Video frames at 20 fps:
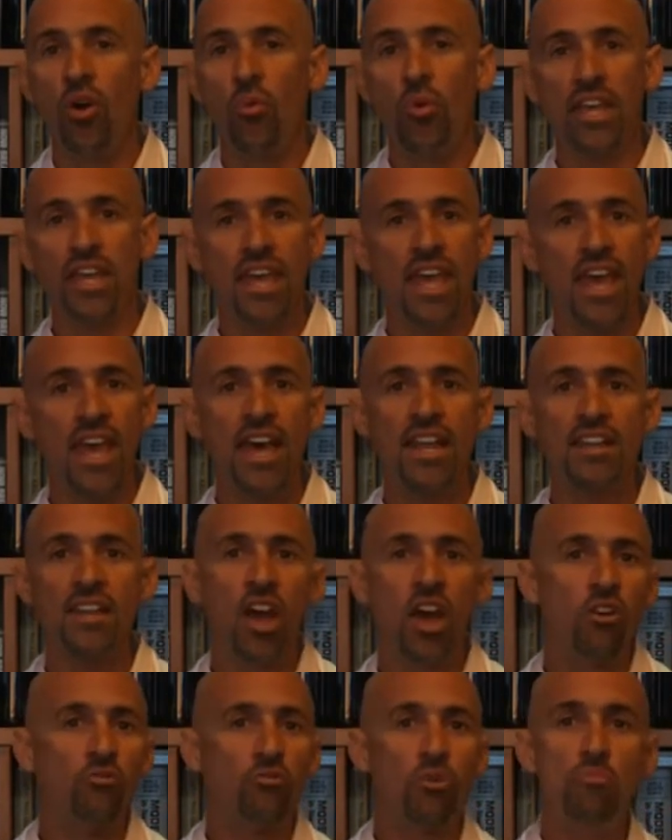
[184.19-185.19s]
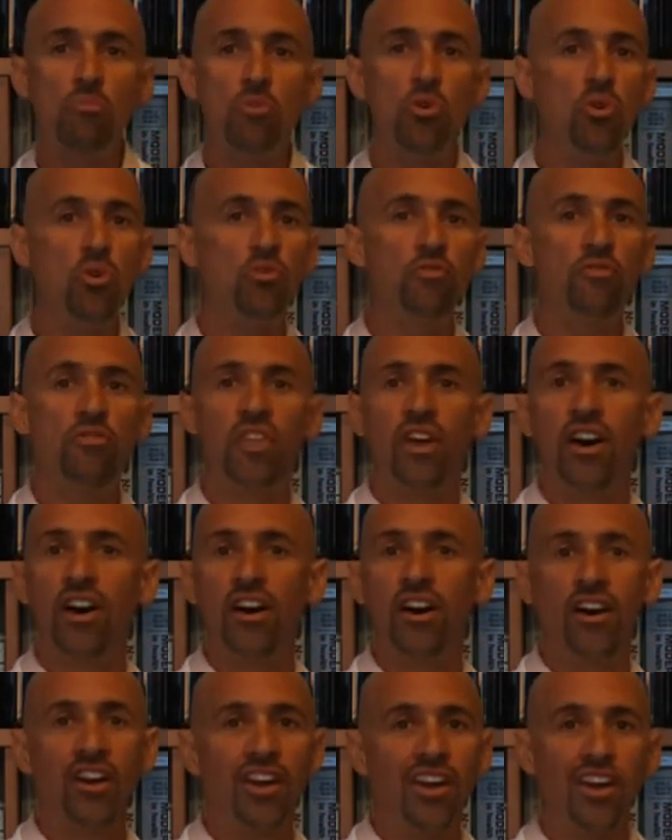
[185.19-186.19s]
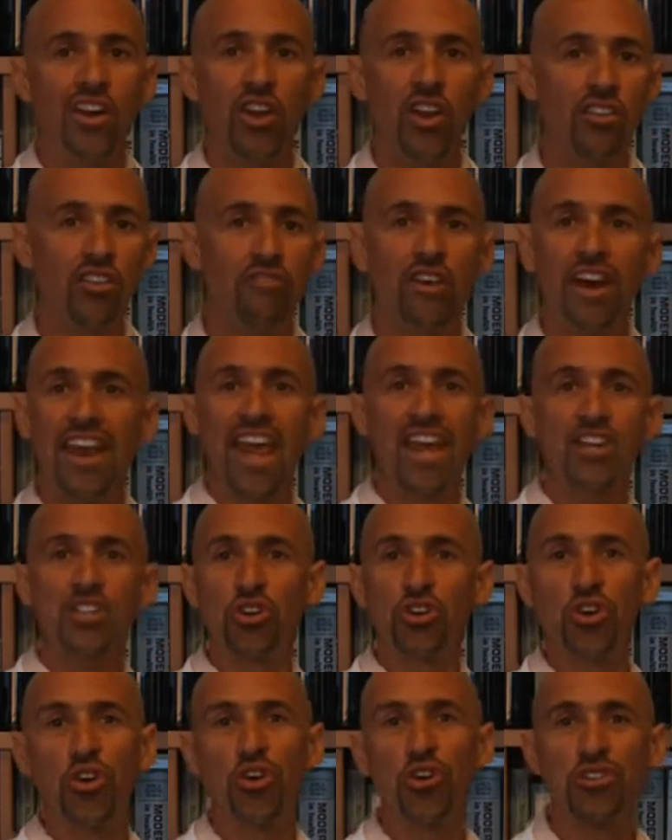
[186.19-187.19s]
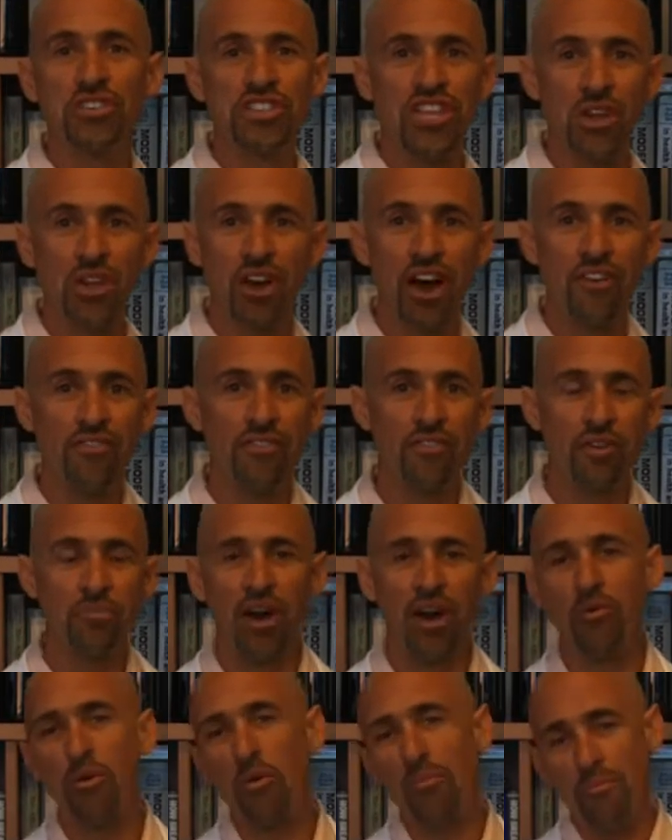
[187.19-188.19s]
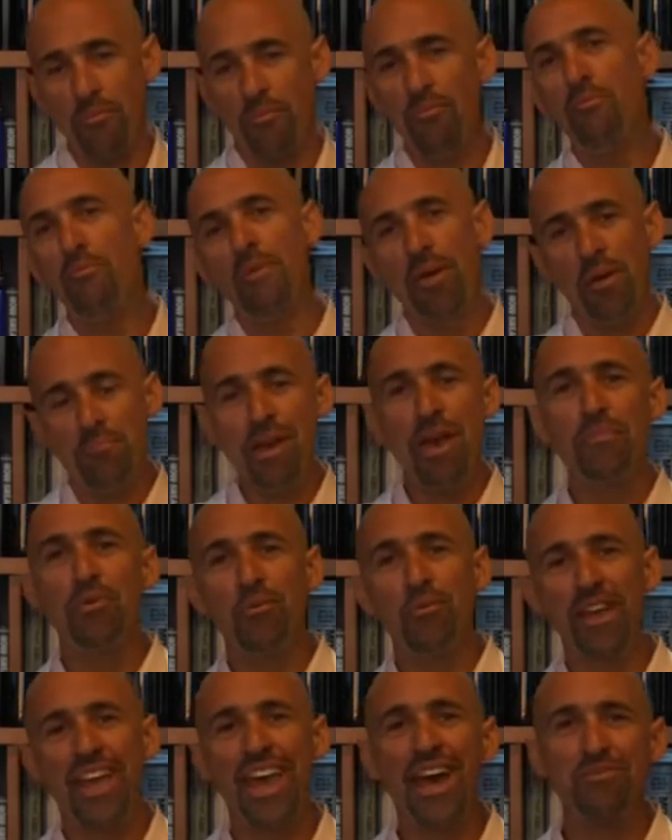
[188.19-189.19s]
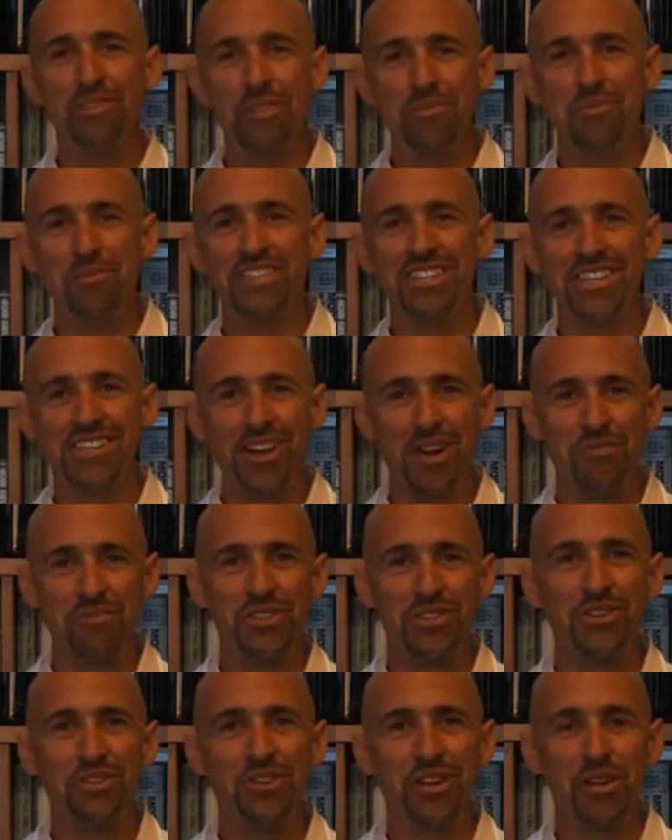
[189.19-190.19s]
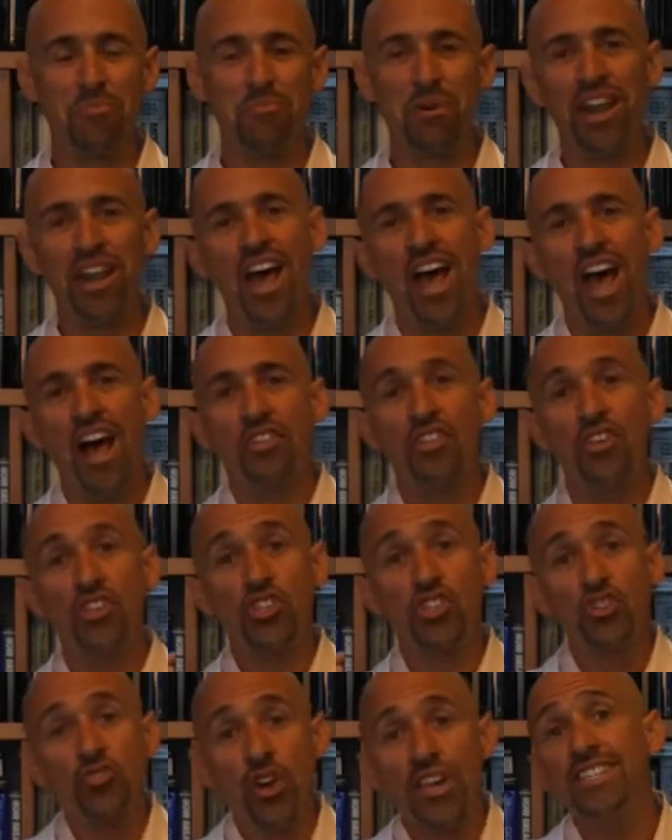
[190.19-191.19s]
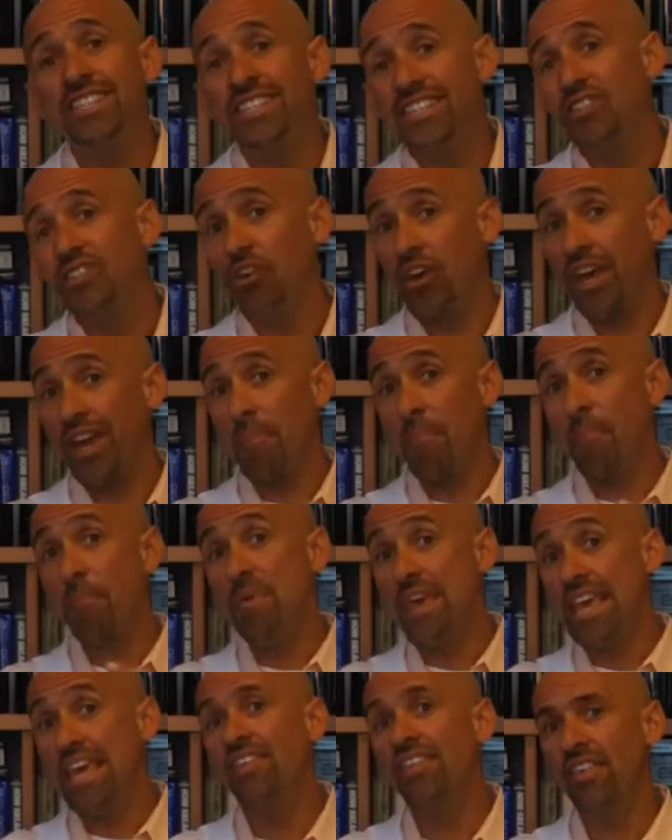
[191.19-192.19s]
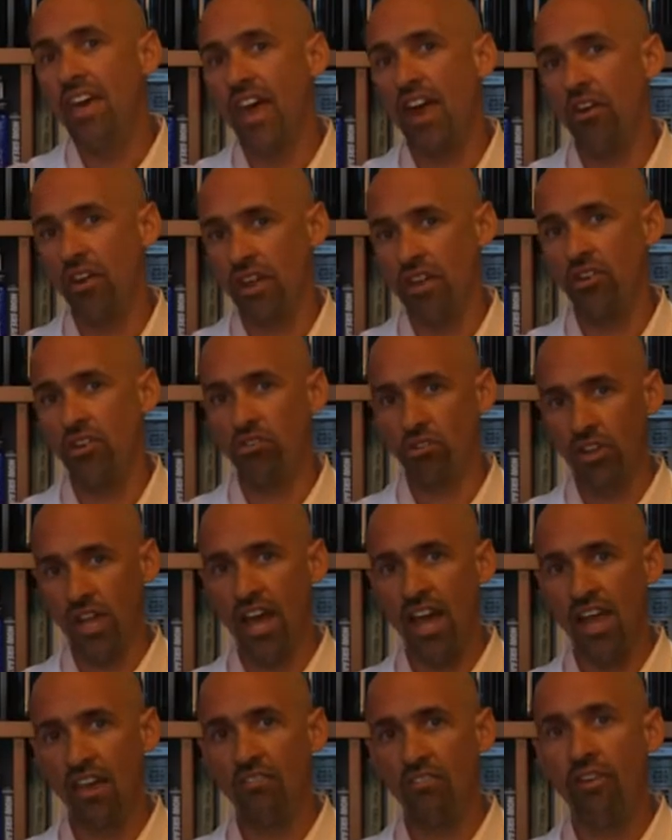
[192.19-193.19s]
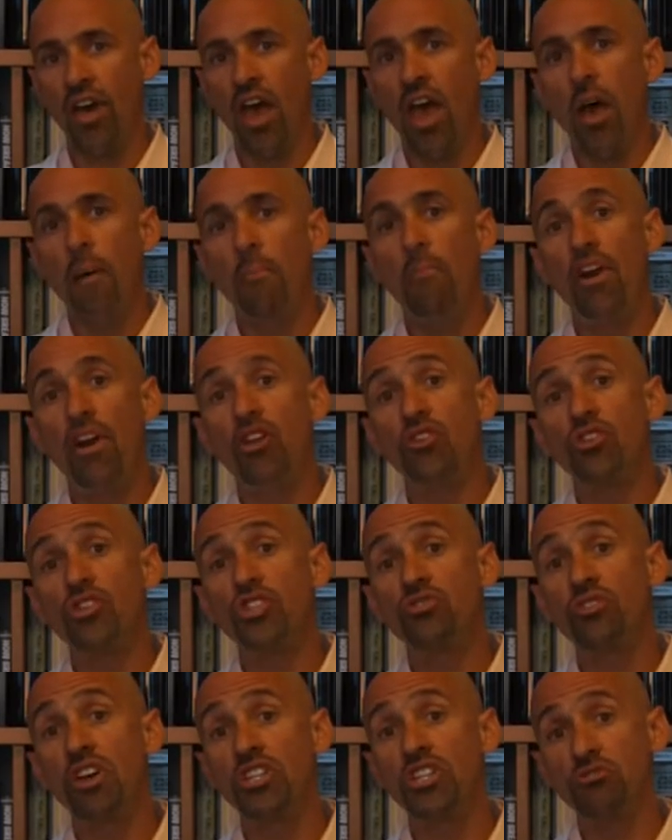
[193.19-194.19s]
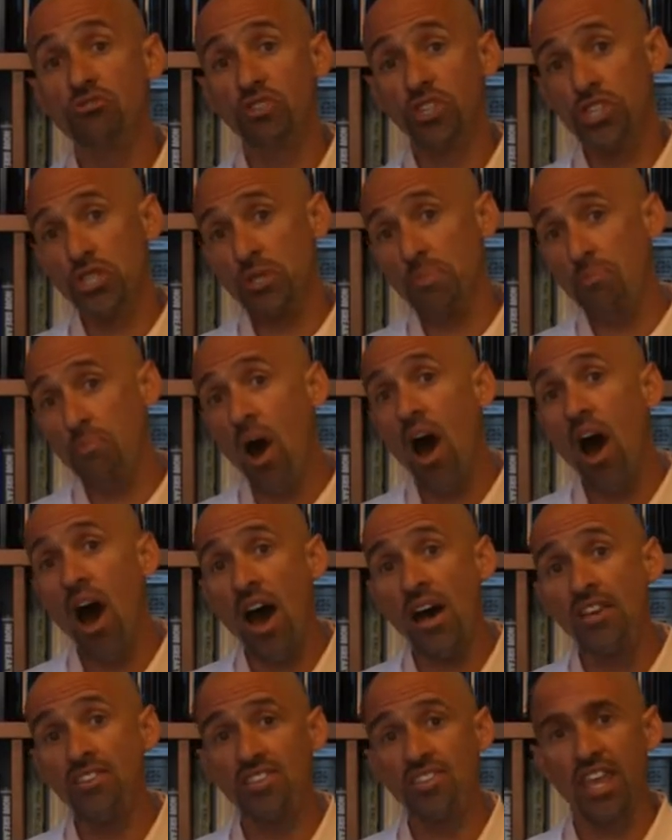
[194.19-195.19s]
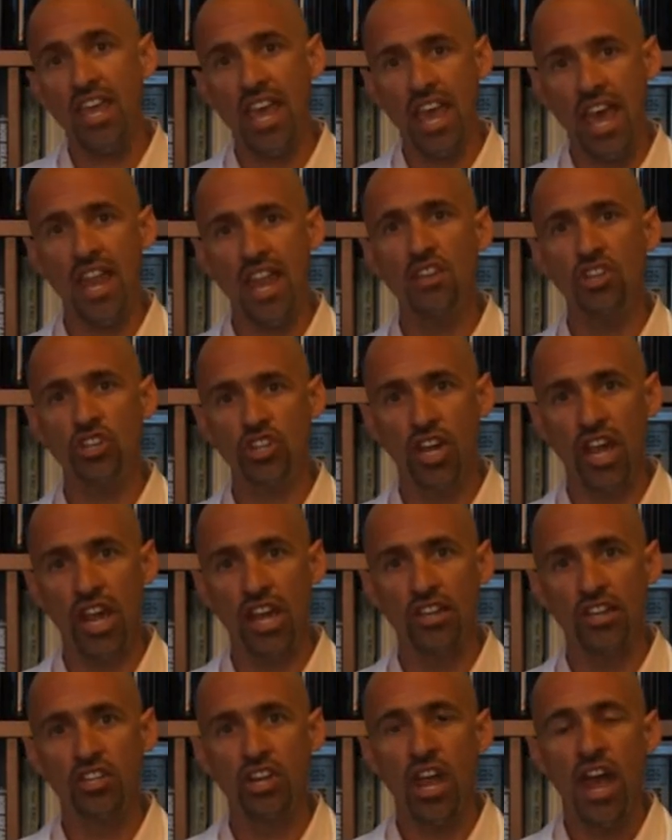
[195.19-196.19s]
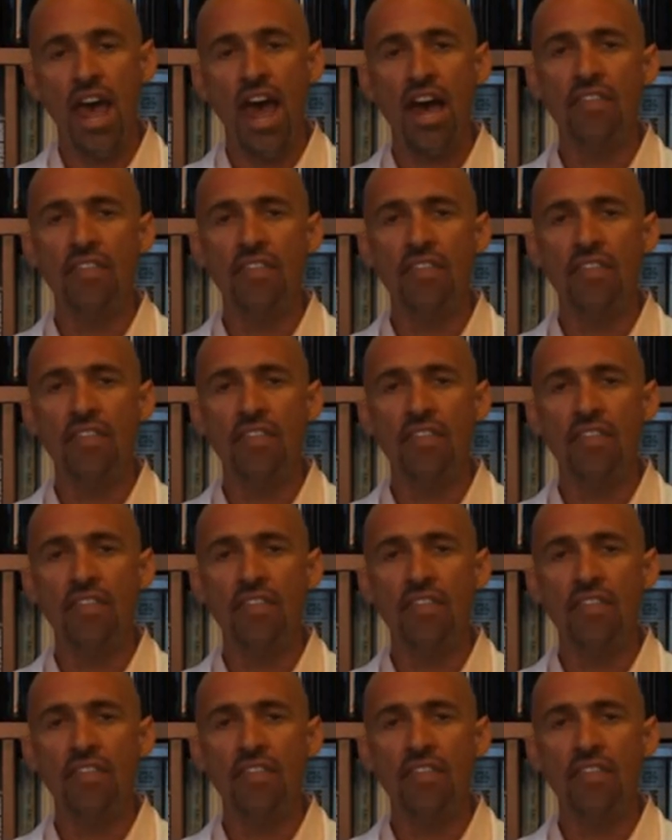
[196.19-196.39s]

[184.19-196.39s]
We can't remove the financial hurdles that you have every month. Maybe we can with a business opportunity, but the stress is still gonna be there in your life, but your stress response can change.